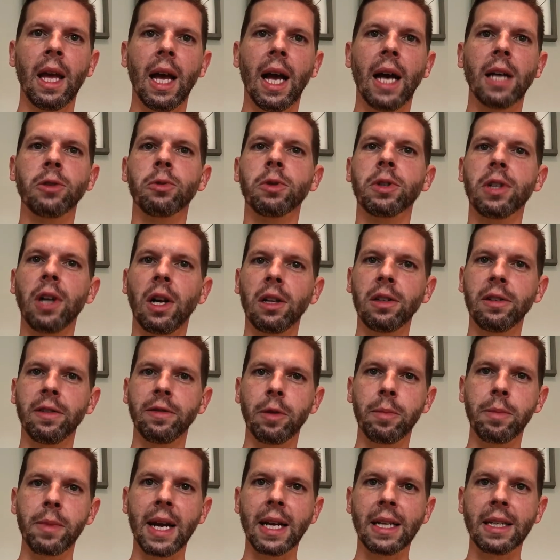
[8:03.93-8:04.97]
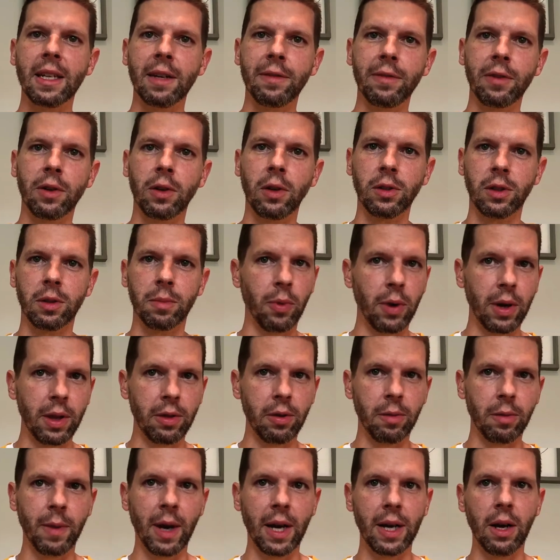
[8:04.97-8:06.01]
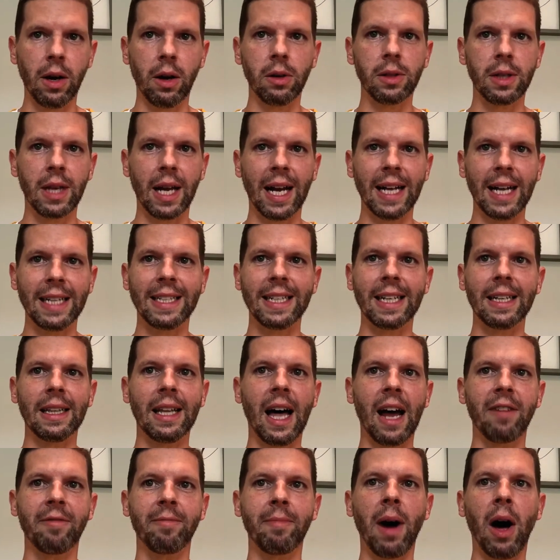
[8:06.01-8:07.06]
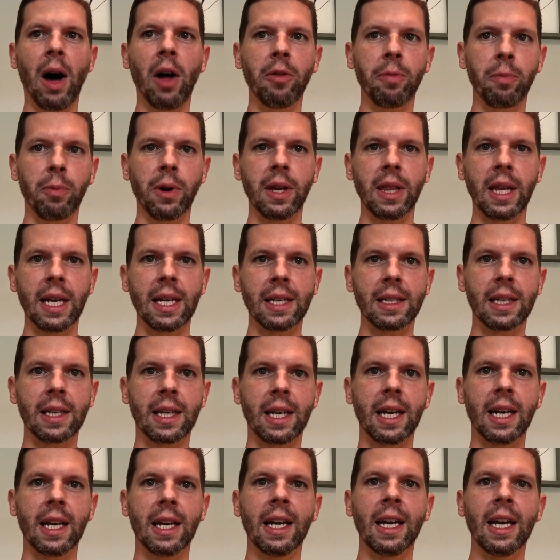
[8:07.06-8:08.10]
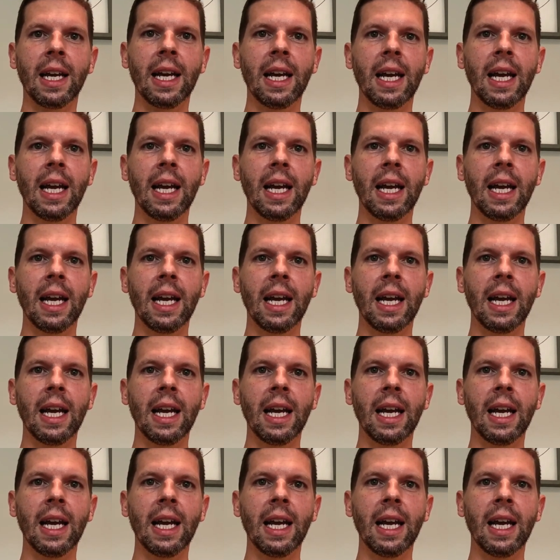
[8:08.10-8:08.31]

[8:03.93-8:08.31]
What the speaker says: As a result of it being difficult to breathe through my nose, I did a lot of mouth breathing as a kid,